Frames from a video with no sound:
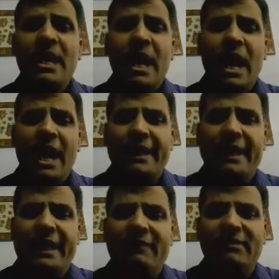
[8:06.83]
Again, I
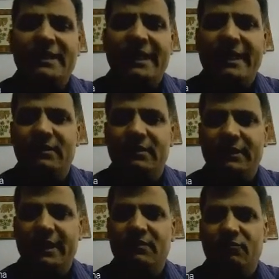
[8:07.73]
will say
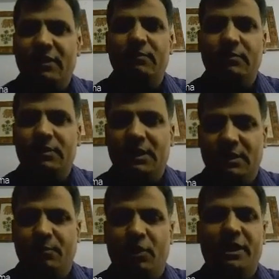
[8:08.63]
here one
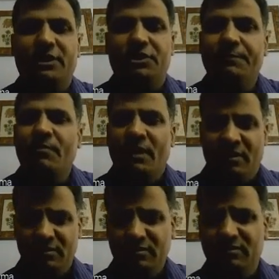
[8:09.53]
important thing.
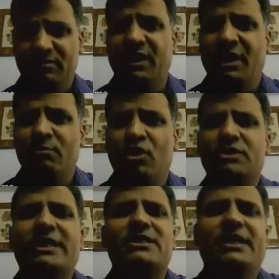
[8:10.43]
The remote
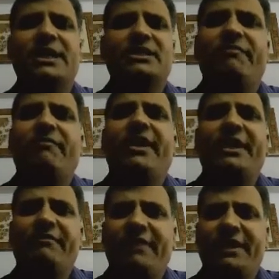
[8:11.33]
sensing is a very,
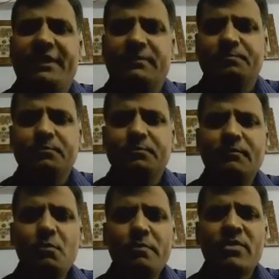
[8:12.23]
very
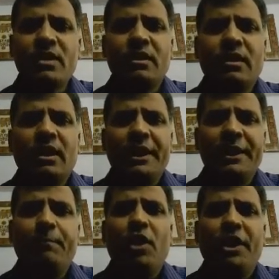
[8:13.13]

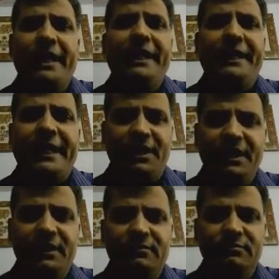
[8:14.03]
important technique
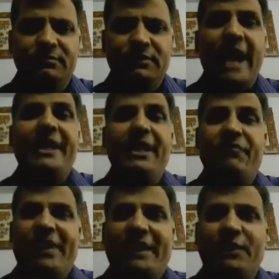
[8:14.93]
and
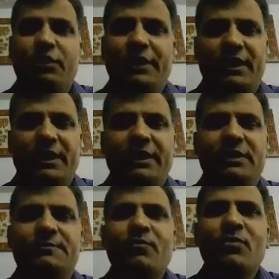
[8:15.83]
effective technique
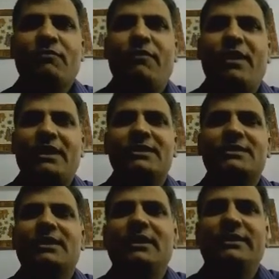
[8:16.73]
for
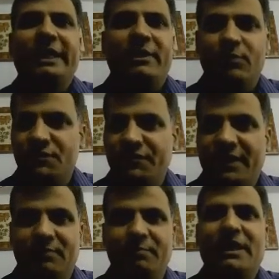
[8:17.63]
studying the atmosphere,
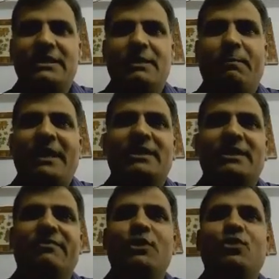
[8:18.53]
because the places where
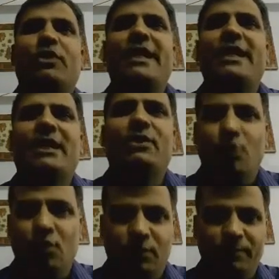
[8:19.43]
you cannot go,